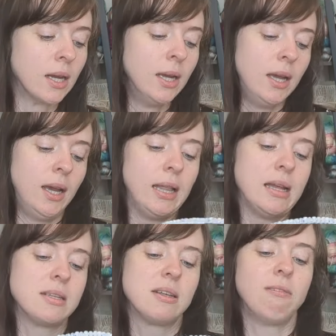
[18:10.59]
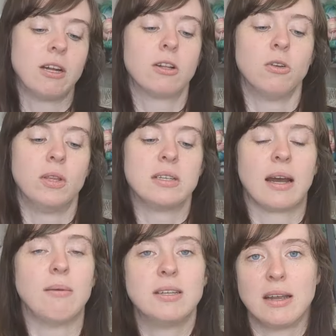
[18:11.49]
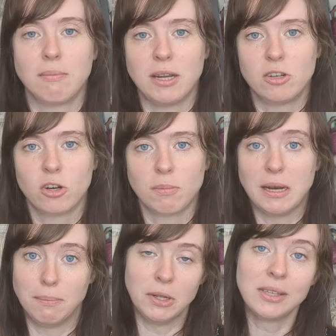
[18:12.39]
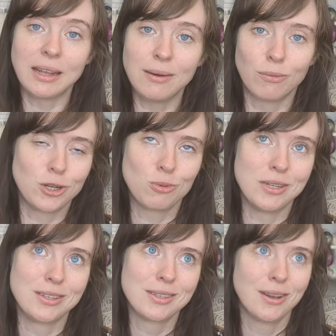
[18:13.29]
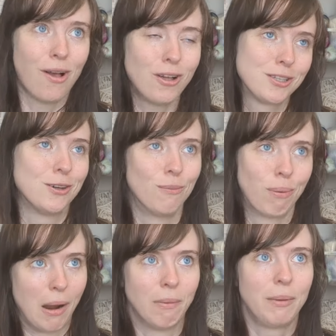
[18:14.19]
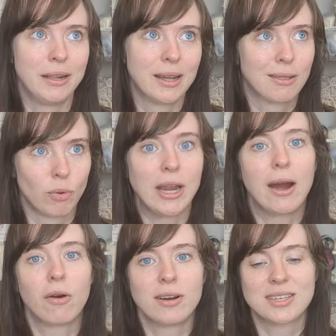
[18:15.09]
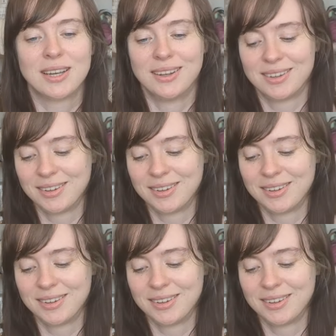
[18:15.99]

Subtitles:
And that doesn't even include the time it took me to build it, which was also probably like 3 hours.